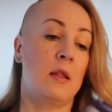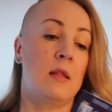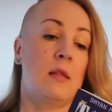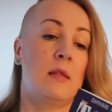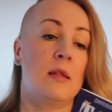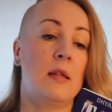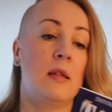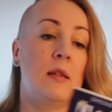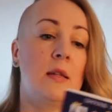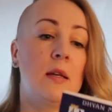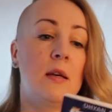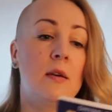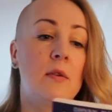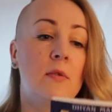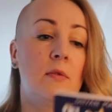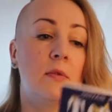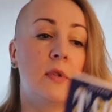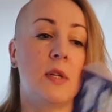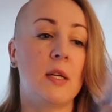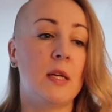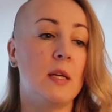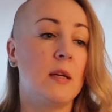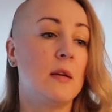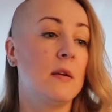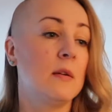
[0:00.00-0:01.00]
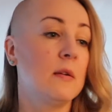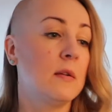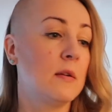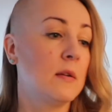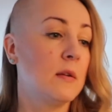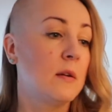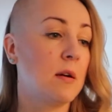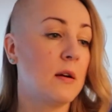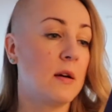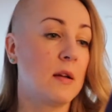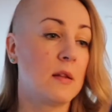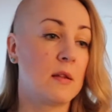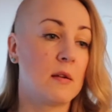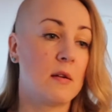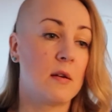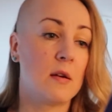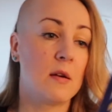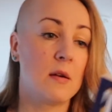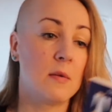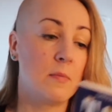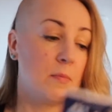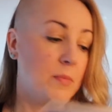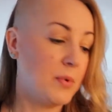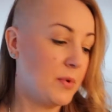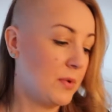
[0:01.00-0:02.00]
Then the only
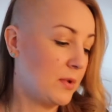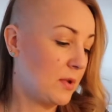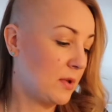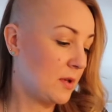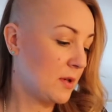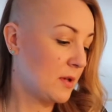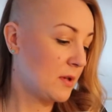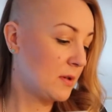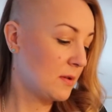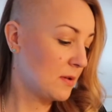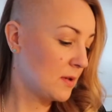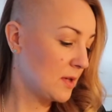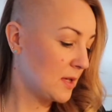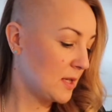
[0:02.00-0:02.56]
other book,